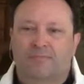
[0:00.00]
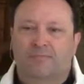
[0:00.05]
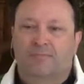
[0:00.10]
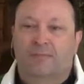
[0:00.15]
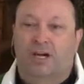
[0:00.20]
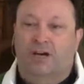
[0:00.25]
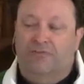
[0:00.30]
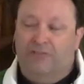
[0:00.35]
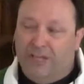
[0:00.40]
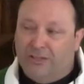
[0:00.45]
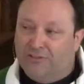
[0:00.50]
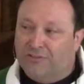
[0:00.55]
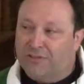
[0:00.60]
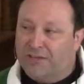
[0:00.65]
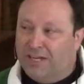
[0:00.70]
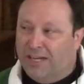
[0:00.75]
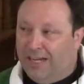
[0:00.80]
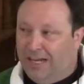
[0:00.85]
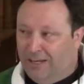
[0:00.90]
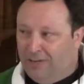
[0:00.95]
Now, if that's
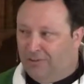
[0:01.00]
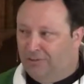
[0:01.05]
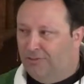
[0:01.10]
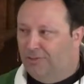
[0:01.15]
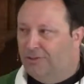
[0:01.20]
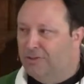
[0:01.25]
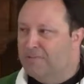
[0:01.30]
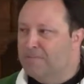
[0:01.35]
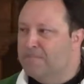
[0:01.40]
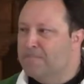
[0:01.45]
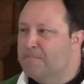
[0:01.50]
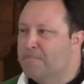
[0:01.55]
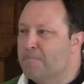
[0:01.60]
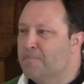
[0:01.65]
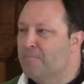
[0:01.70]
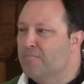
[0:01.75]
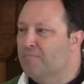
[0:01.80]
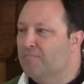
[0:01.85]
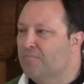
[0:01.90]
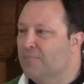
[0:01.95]
the case,
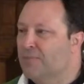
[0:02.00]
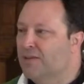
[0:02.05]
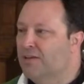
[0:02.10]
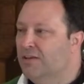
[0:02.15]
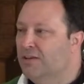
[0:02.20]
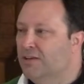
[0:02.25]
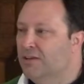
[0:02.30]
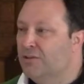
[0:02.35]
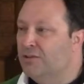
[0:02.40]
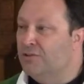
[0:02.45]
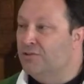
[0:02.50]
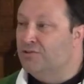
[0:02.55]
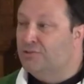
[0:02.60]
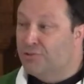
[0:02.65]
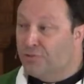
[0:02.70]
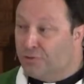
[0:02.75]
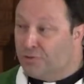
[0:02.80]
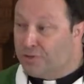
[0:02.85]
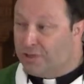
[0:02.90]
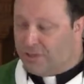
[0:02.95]
the
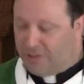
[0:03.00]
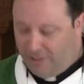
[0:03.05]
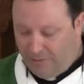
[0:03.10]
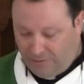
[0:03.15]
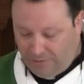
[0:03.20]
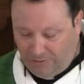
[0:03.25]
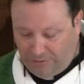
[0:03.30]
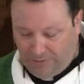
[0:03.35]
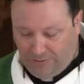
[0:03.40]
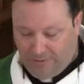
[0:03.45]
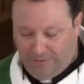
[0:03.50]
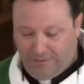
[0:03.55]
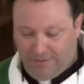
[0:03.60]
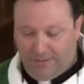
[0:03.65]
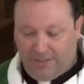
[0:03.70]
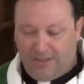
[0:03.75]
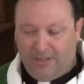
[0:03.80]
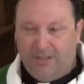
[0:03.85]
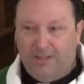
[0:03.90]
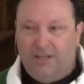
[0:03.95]
truth is
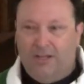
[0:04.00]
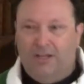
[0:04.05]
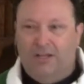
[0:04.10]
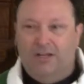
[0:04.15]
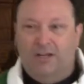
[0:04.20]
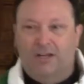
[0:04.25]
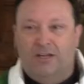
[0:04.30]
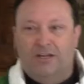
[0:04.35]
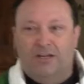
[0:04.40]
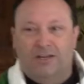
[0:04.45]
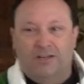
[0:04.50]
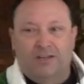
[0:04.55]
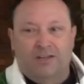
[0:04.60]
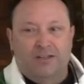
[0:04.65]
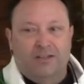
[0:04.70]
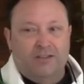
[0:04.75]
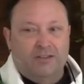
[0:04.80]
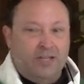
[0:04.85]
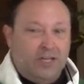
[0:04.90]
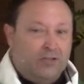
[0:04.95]

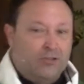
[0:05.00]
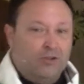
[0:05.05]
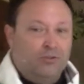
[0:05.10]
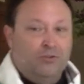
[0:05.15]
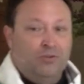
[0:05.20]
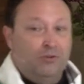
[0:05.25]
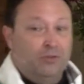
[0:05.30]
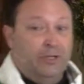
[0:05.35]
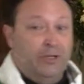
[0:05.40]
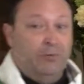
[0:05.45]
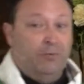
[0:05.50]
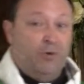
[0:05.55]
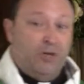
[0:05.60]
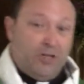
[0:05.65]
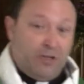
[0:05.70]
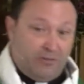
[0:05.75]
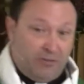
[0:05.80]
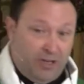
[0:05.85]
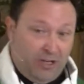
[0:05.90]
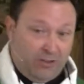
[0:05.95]
that there's only
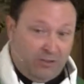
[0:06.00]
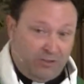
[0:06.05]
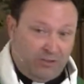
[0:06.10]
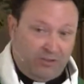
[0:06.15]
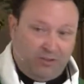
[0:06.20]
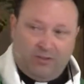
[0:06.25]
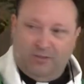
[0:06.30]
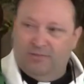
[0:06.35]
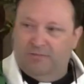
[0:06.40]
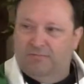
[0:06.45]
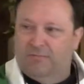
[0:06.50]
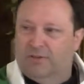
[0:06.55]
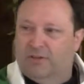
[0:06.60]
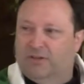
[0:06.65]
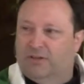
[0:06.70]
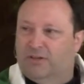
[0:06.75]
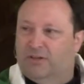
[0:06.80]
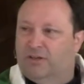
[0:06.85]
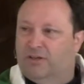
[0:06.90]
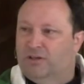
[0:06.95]
one of us
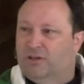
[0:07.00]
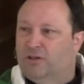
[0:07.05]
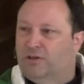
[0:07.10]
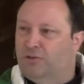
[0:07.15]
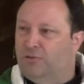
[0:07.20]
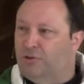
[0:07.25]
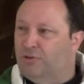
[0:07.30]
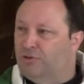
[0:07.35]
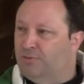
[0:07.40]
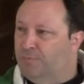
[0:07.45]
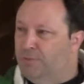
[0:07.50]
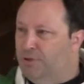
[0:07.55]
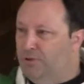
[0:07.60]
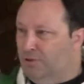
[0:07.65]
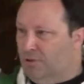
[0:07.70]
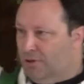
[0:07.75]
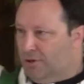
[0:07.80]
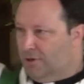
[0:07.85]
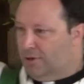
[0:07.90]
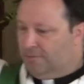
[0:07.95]
who is
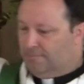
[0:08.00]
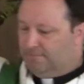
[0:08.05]
pure.